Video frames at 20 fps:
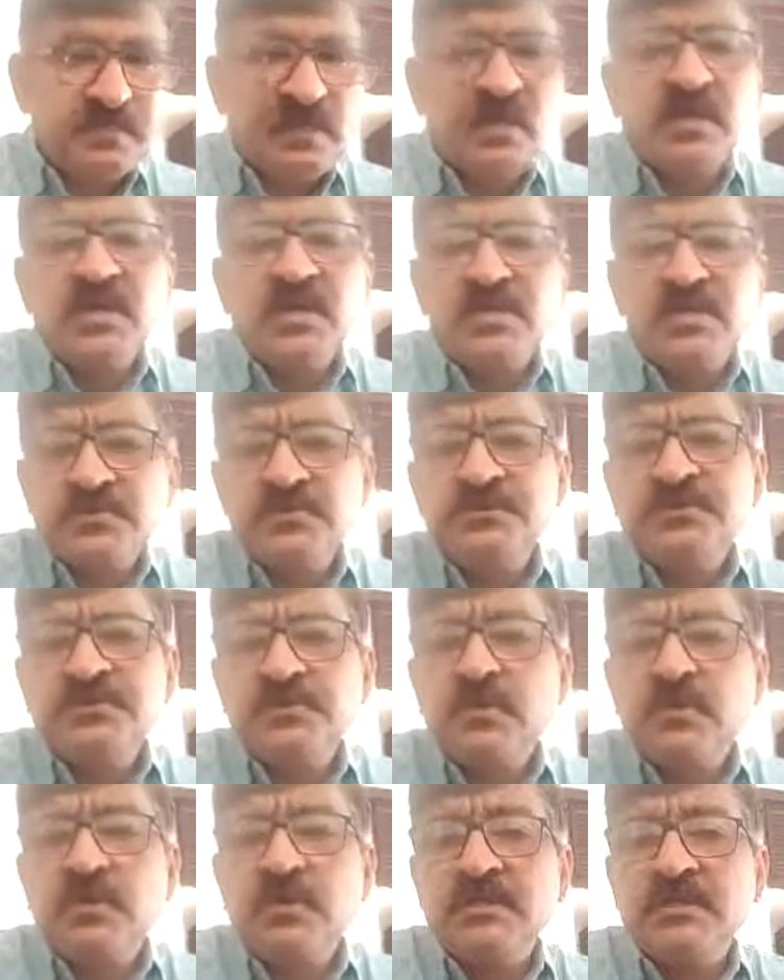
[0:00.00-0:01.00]
or otherwise you
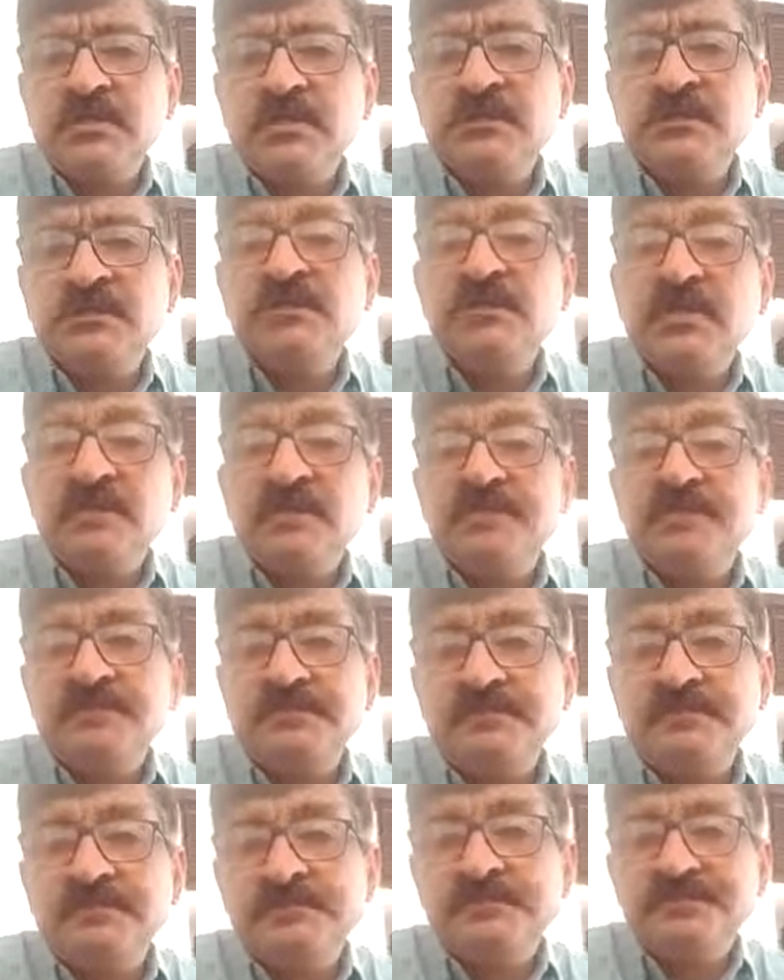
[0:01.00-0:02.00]
call it as slough.
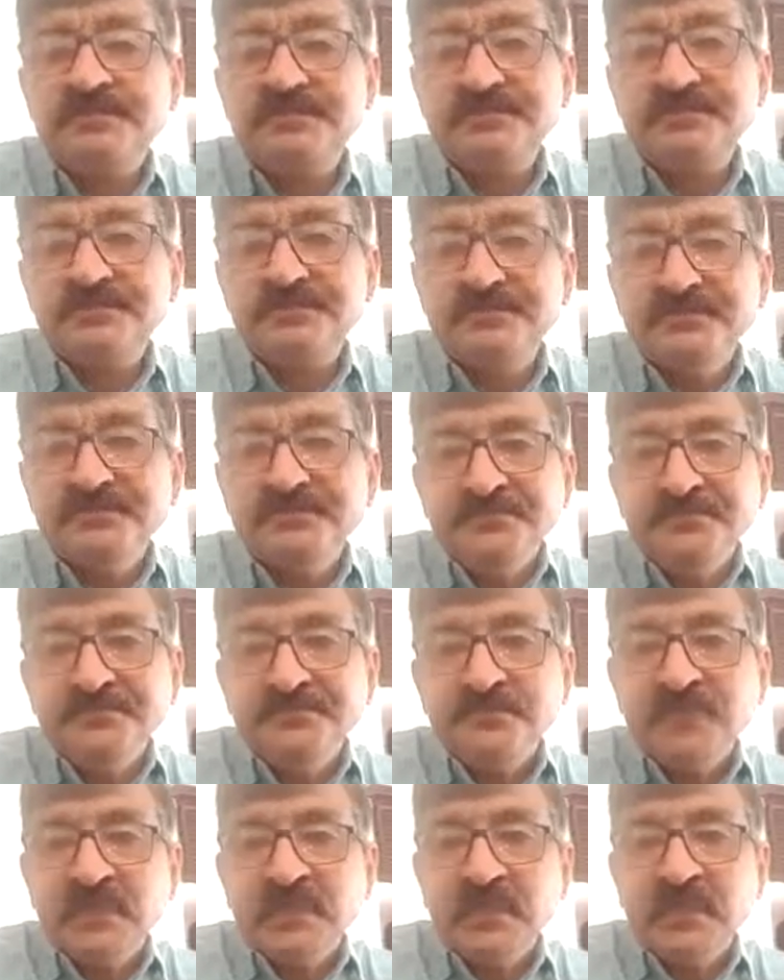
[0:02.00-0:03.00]

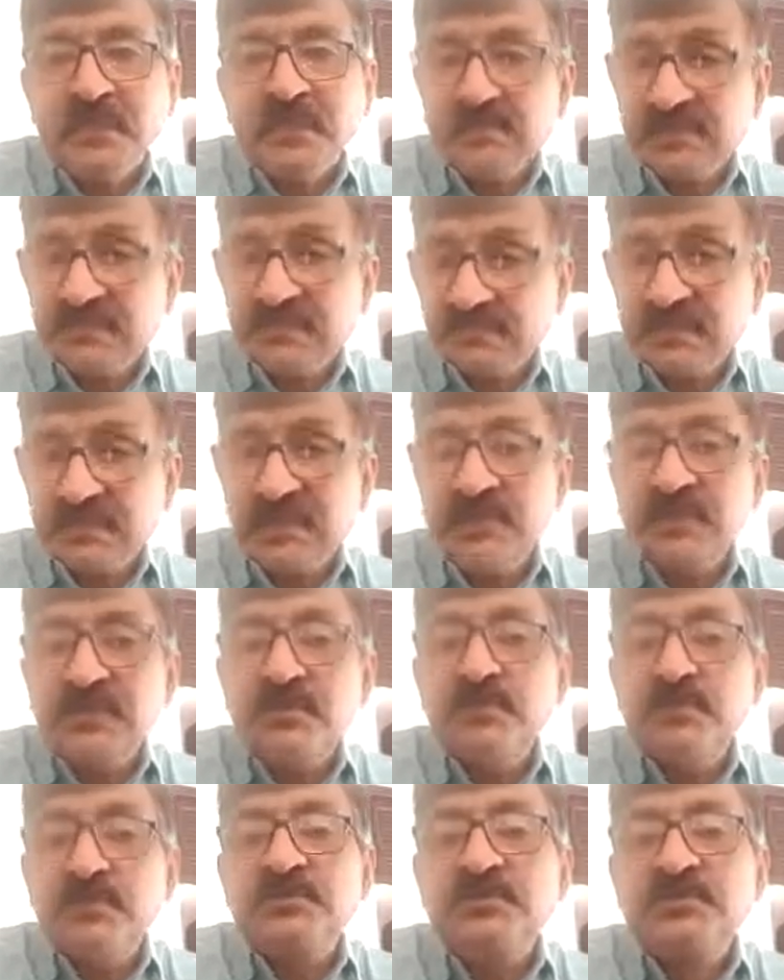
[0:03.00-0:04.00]
It is, the
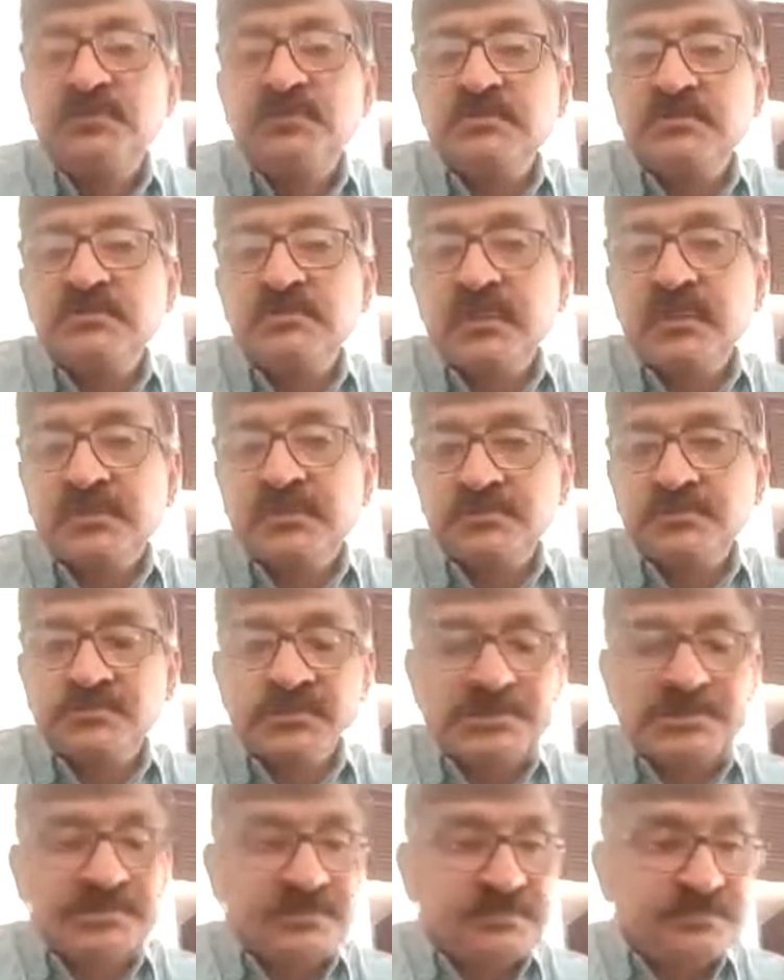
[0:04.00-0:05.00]
color looks grayish
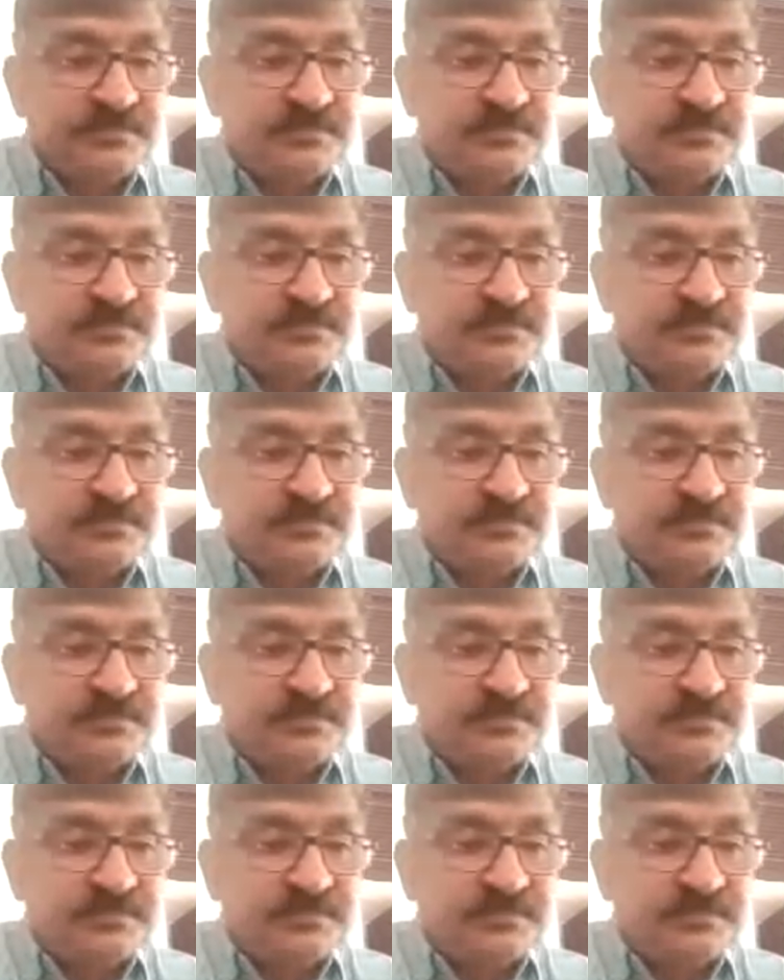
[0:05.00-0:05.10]
white.